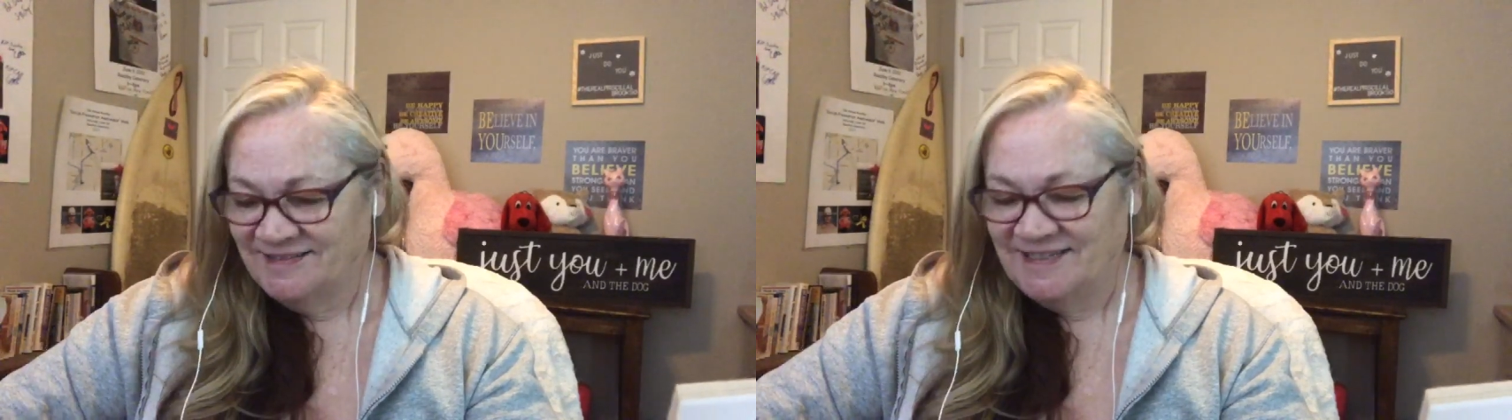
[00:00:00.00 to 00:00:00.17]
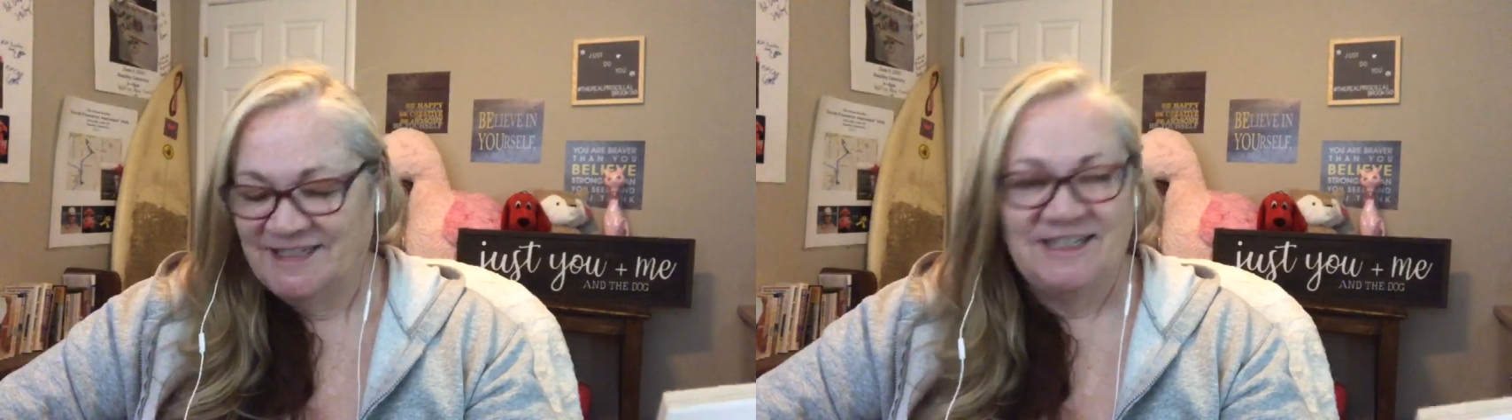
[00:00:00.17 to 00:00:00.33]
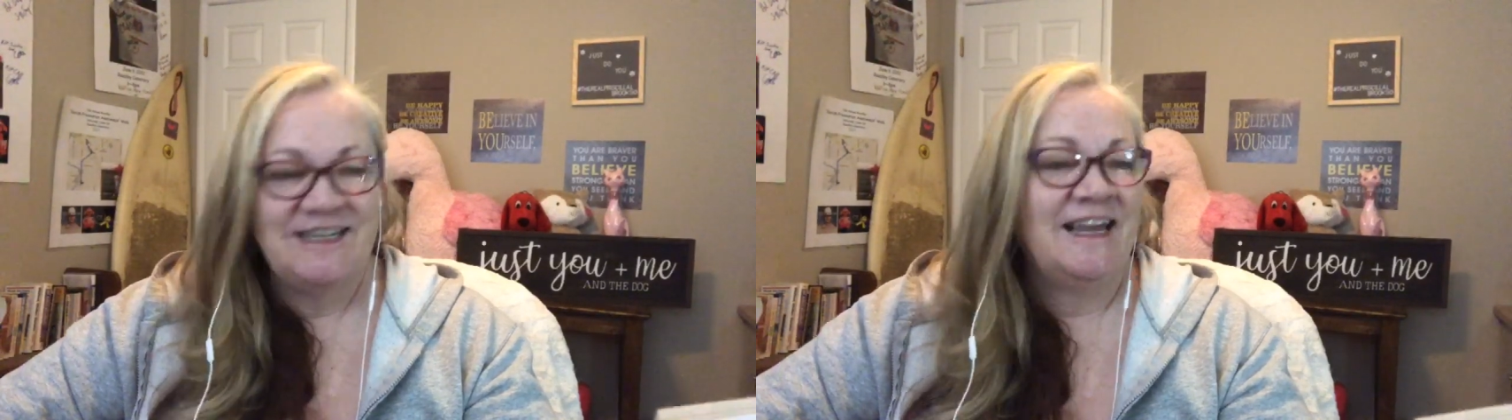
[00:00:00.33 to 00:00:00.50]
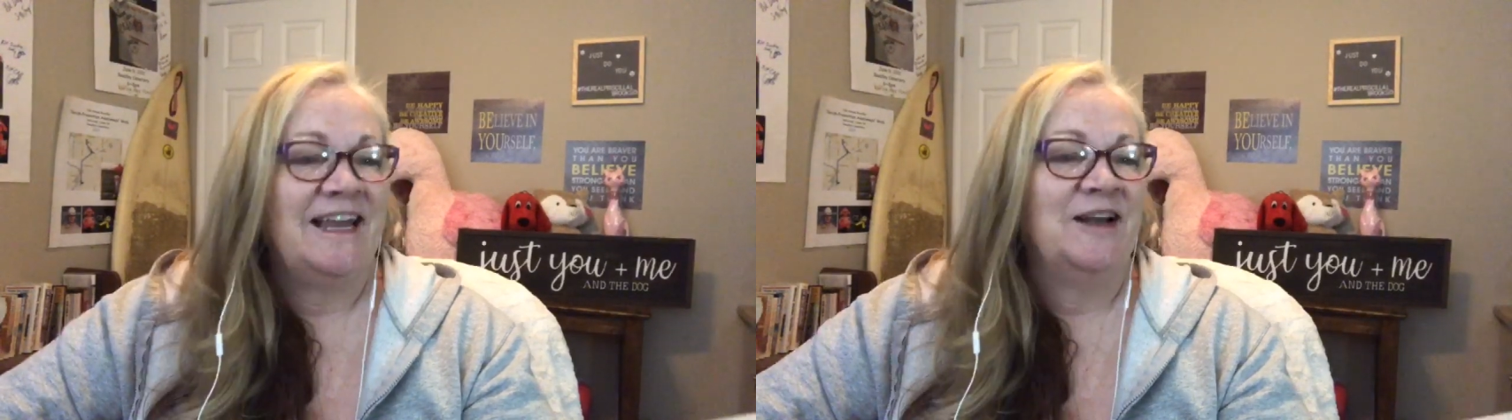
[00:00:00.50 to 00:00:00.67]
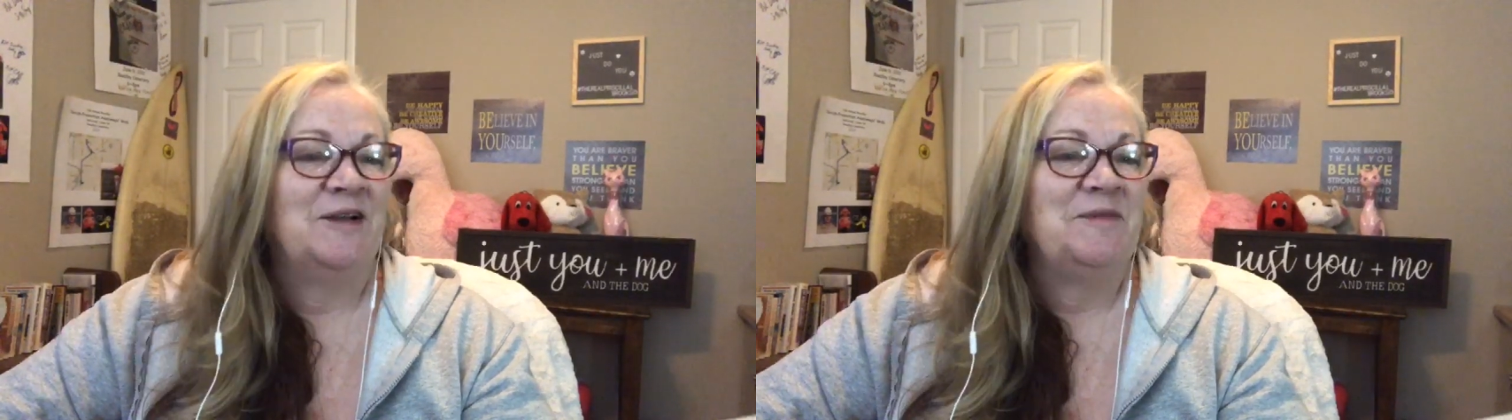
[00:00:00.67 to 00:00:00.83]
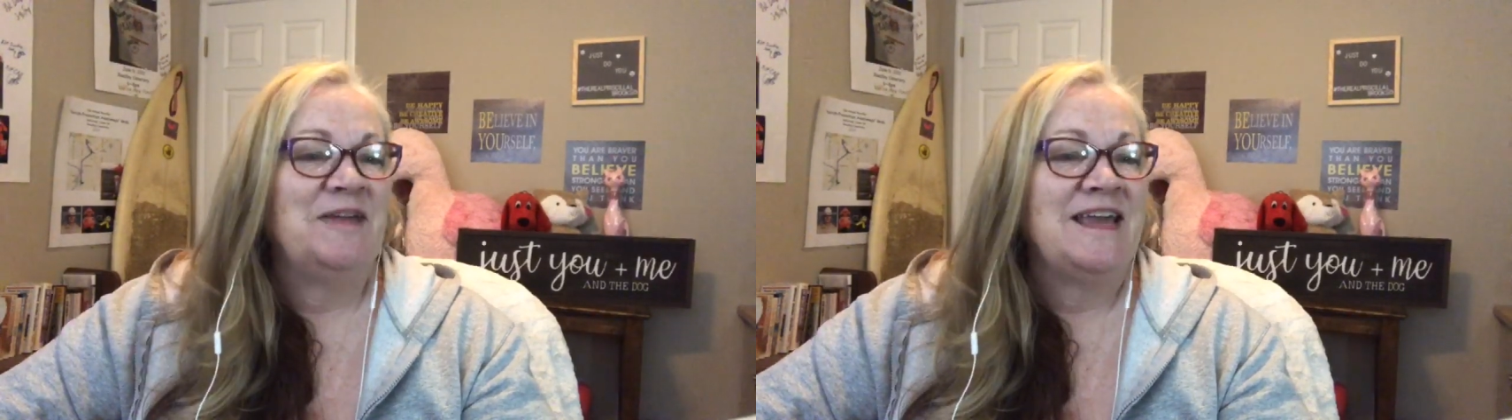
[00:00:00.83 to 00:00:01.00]
Did you
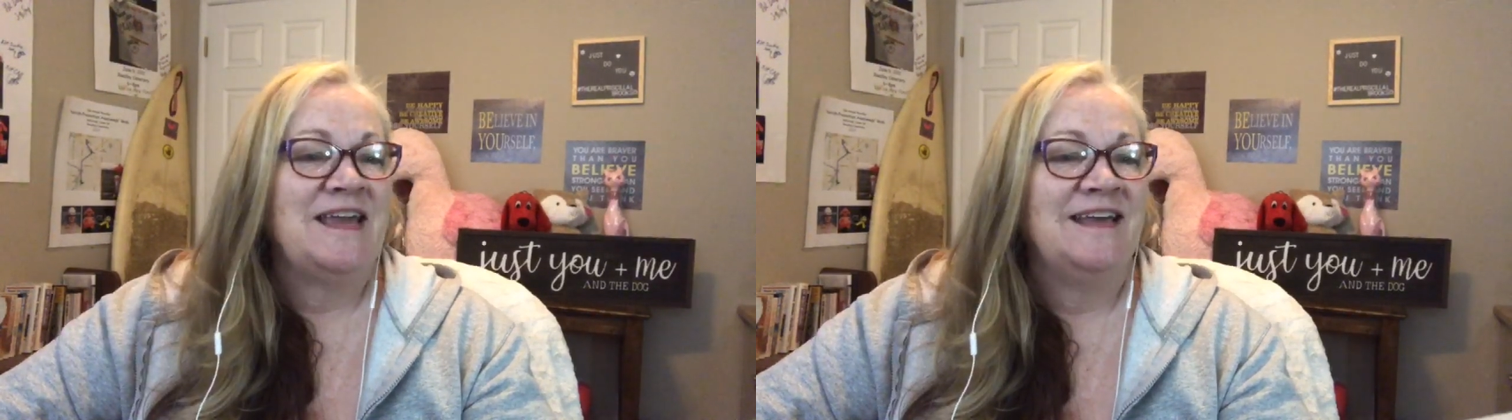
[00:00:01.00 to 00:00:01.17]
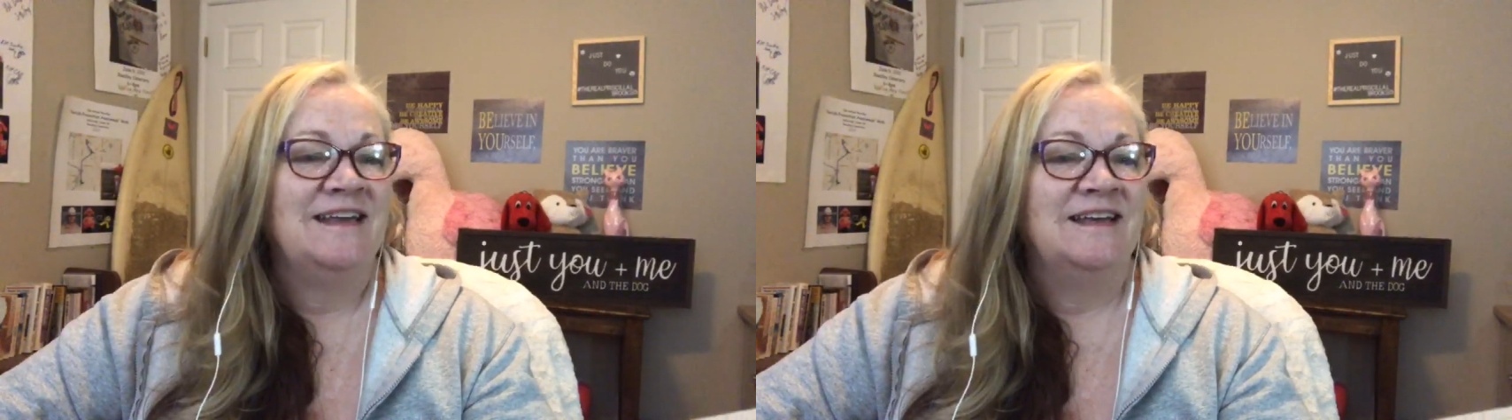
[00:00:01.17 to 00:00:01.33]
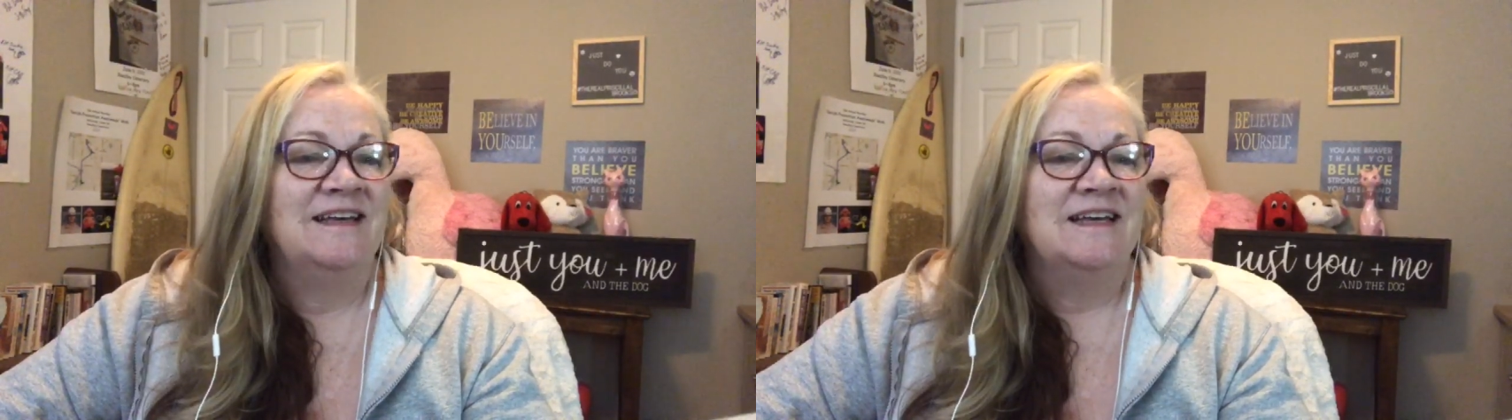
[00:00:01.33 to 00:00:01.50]
hear me?